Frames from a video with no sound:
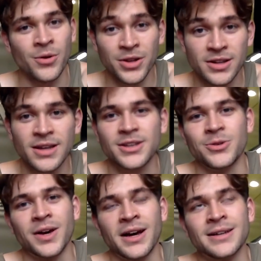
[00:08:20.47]
I really like
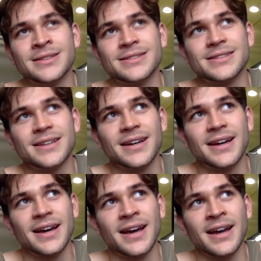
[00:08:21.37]
you guys.
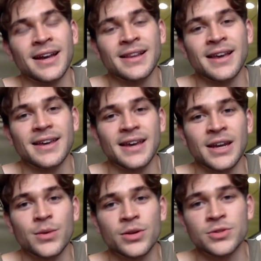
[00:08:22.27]
And I like
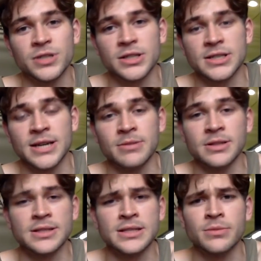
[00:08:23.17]
anyone who took the time to
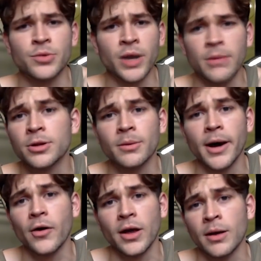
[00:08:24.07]
listen to me ramble
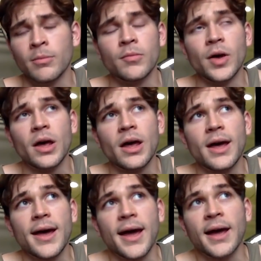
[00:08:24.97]
about him.
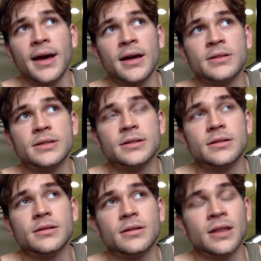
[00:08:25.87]
And
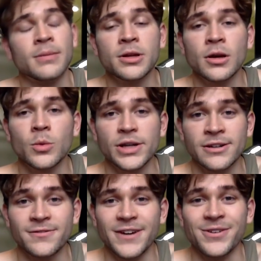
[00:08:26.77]
let me know what
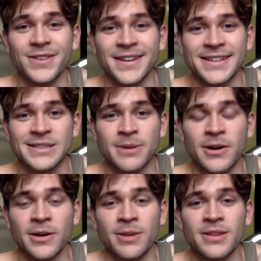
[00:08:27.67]
your favorite thing is
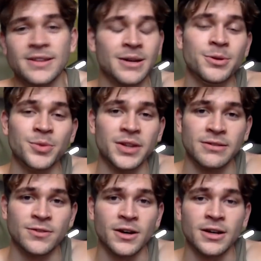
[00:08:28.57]
about him. I think that'd be
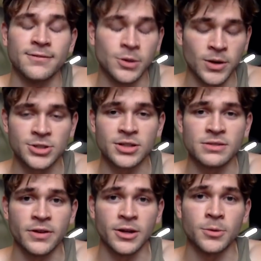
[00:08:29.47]
really fun. If you watch
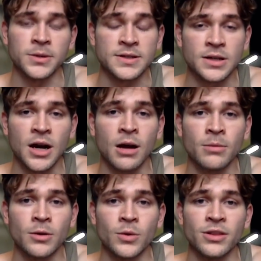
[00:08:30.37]
this video, please
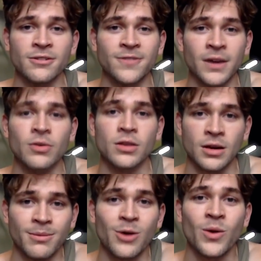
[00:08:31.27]
comment with your favorite
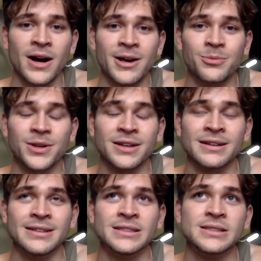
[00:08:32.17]
thing about Wyatt,
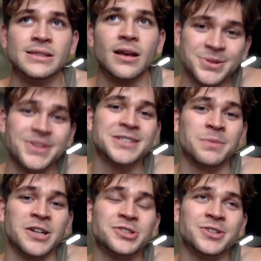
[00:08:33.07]
because he's really
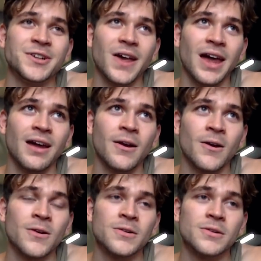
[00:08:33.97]
special
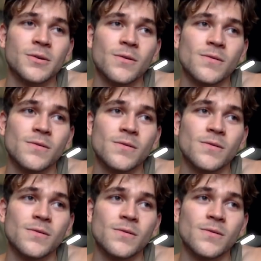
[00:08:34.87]
and